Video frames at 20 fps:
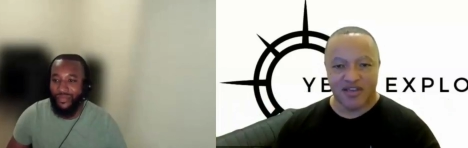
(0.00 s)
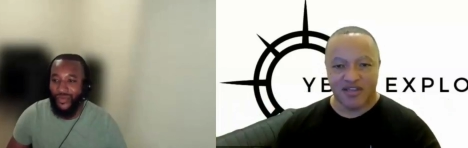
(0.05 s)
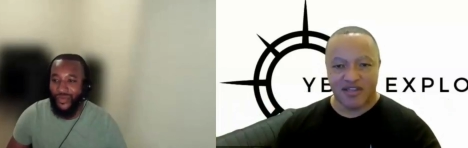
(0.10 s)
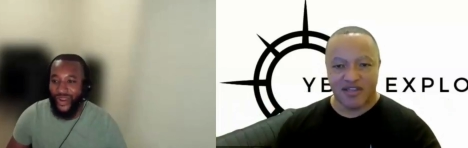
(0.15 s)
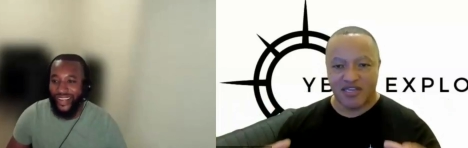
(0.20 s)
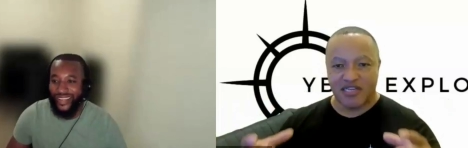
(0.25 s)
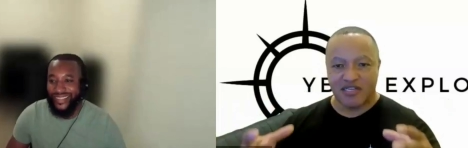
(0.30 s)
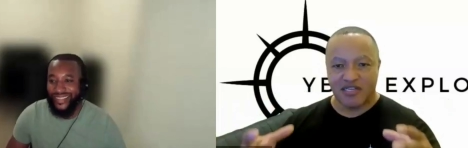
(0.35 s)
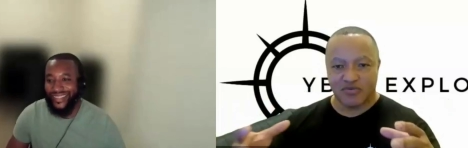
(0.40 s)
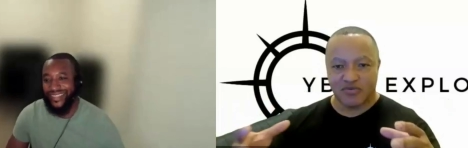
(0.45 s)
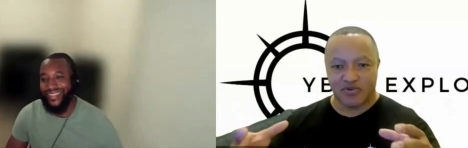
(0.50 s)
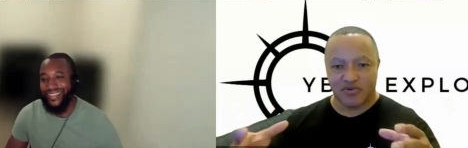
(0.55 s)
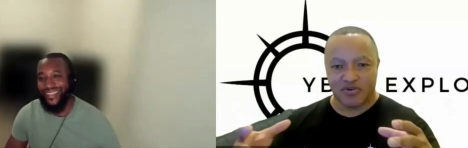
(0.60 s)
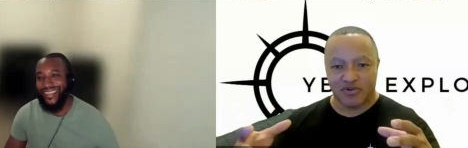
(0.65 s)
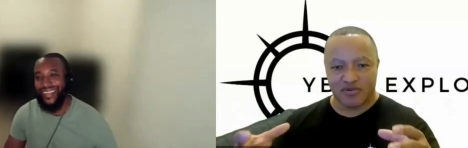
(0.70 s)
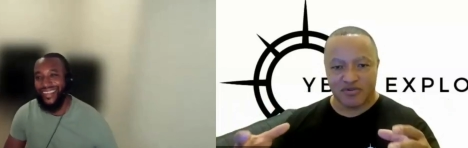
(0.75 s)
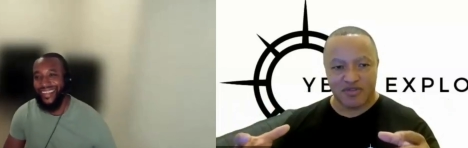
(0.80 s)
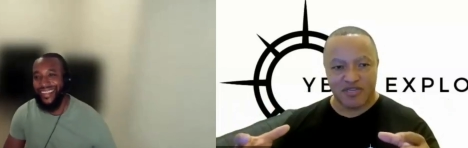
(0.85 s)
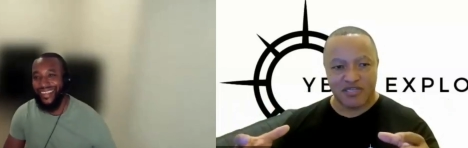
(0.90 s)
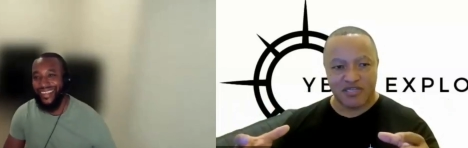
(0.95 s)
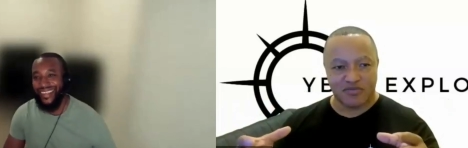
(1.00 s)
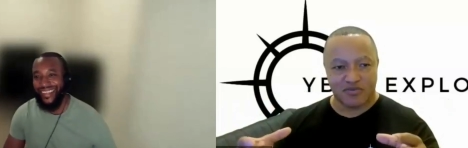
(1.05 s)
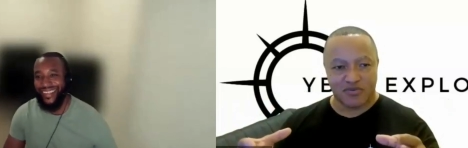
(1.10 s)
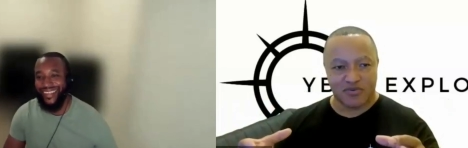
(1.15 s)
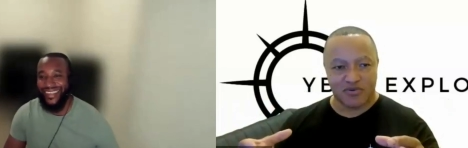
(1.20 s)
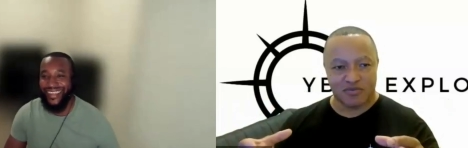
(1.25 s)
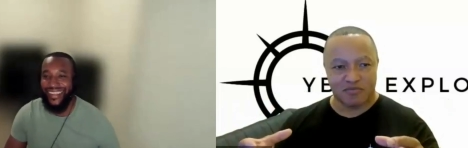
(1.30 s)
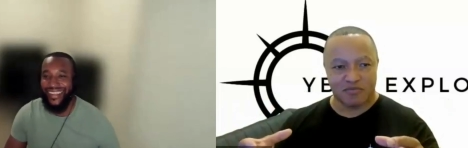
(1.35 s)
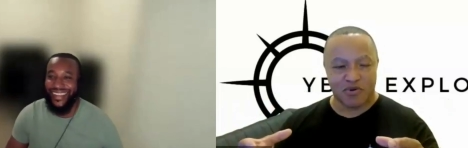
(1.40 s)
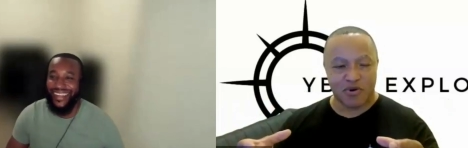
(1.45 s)
Speaker 1: Right. These were these
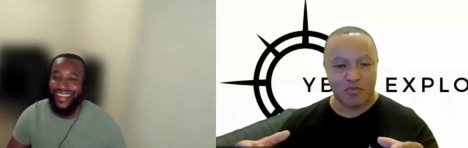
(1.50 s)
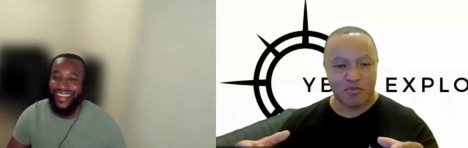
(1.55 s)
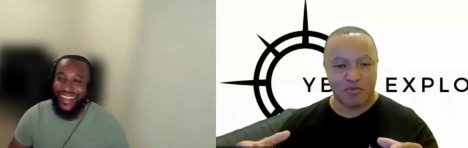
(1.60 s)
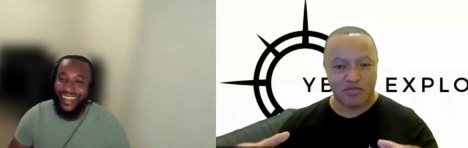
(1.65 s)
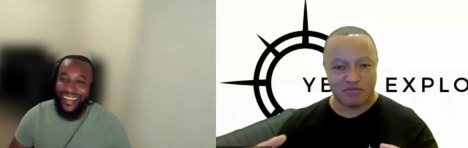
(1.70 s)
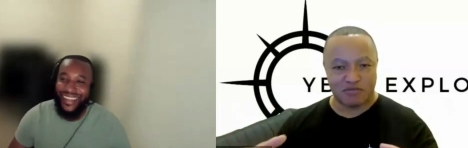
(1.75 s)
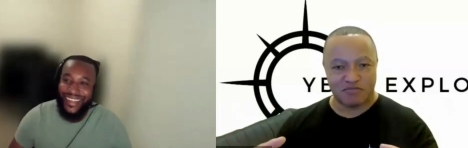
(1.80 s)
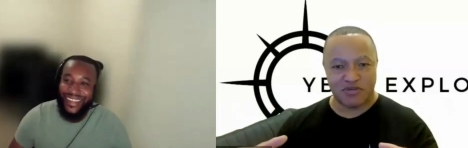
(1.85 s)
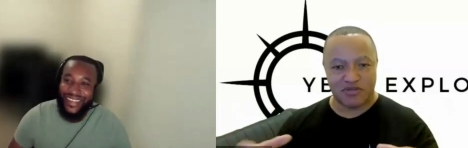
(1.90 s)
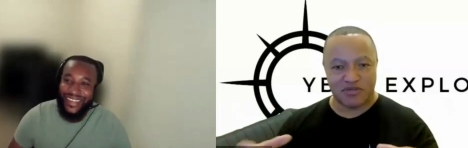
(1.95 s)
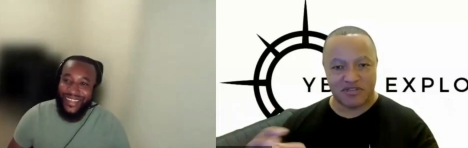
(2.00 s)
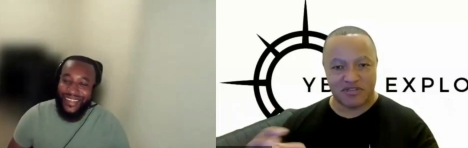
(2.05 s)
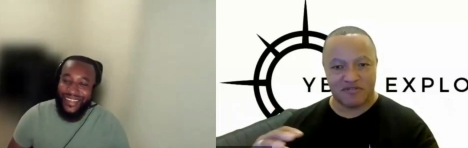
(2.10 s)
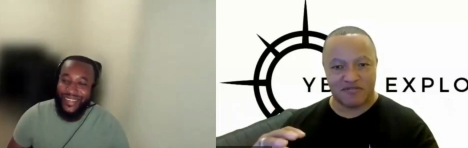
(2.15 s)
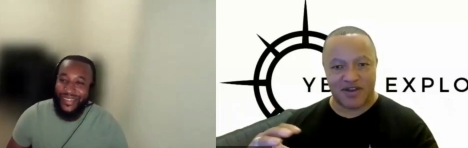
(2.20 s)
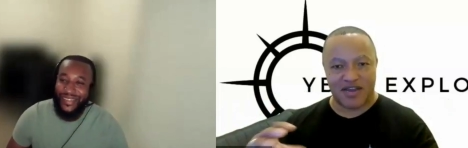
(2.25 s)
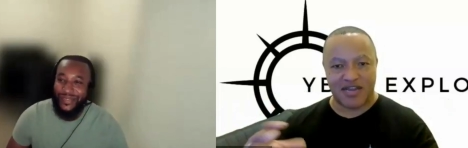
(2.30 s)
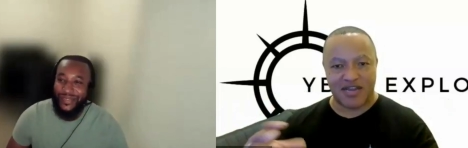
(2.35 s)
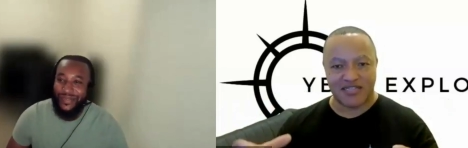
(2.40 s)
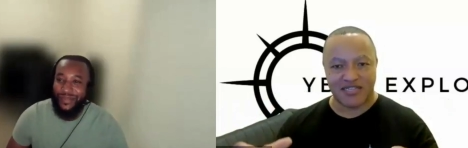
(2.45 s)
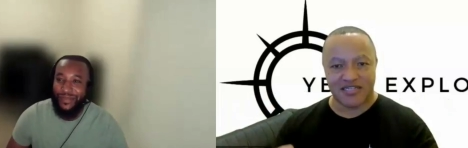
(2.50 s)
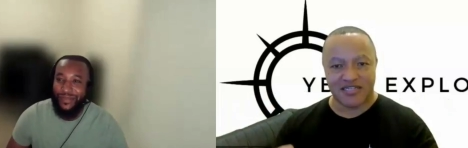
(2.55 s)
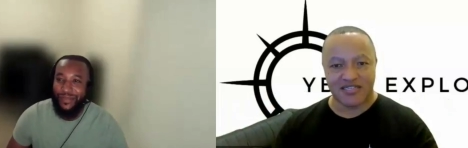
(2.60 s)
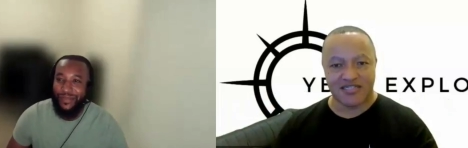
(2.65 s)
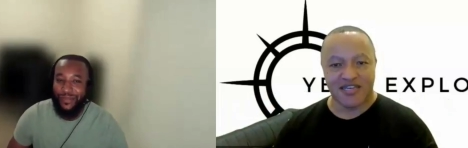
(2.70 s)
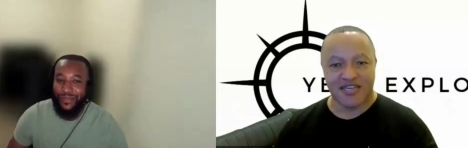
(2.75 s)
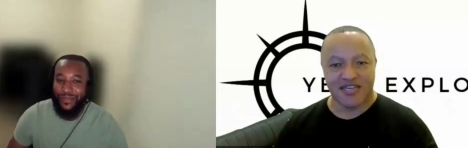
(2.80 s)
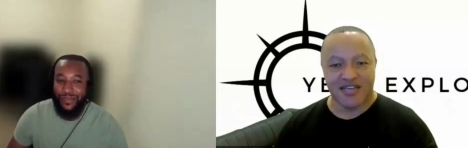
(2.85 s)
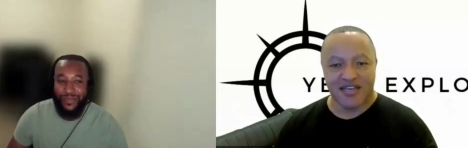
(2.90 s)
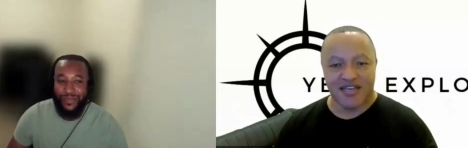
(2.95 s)
were purpose built
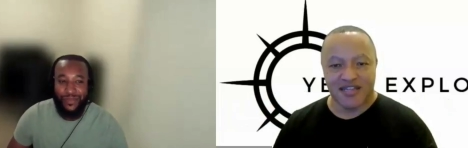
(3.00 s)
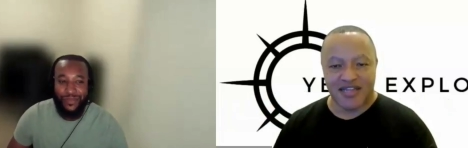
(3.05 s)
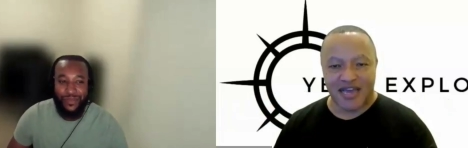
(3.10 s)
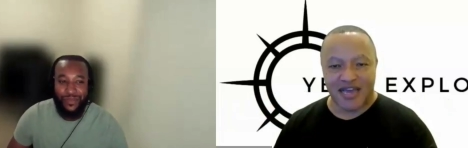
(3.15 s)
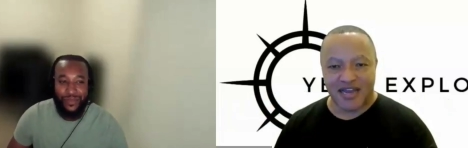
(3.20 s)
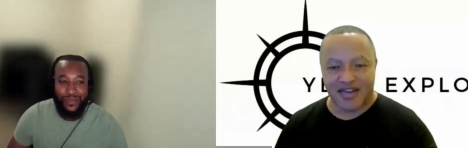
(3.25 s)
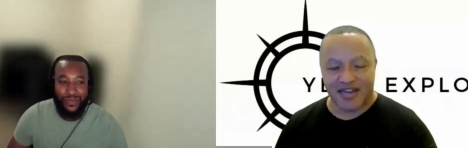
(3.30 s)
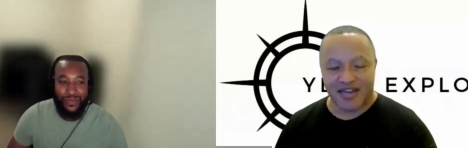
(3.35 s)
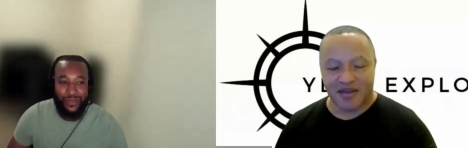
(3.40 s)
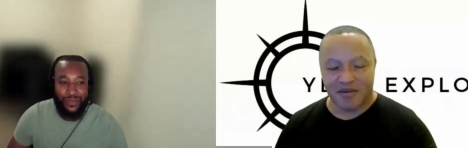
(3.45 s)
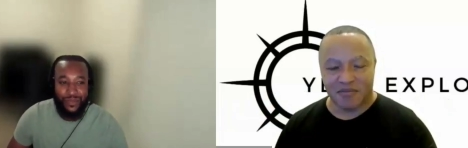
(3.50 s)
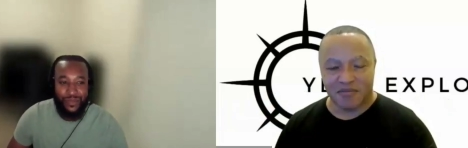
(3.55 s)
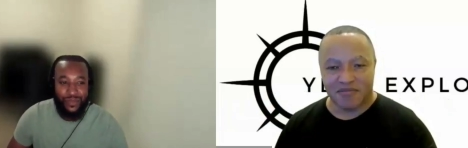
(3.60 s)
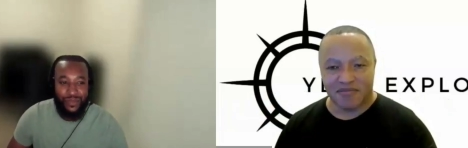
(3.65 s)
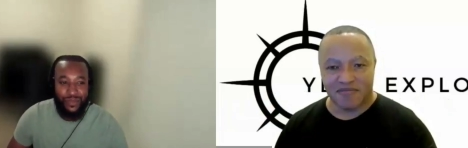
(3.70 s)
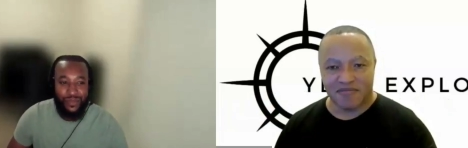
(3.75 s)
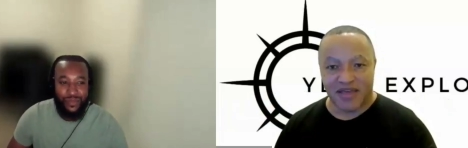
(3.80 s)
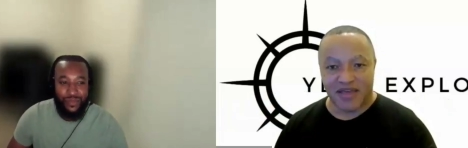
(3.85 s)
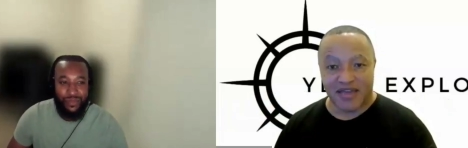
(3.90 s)
devices that um,